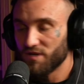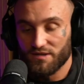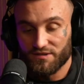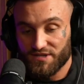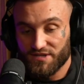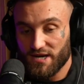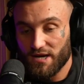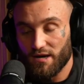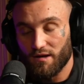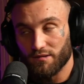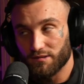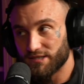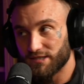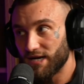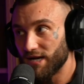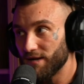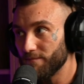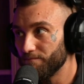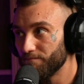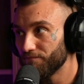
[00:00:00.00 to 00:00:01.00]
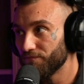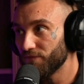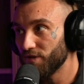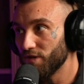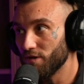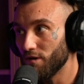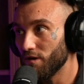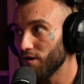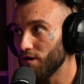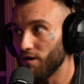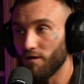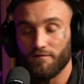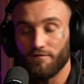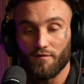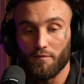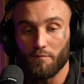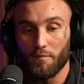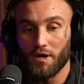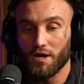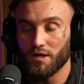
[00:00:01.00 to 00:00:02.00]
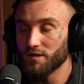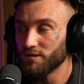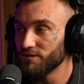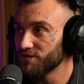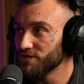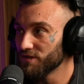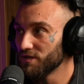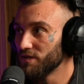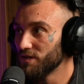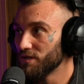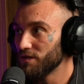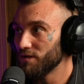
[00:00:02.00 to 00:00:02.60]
You see it all the time, you know, or footballers,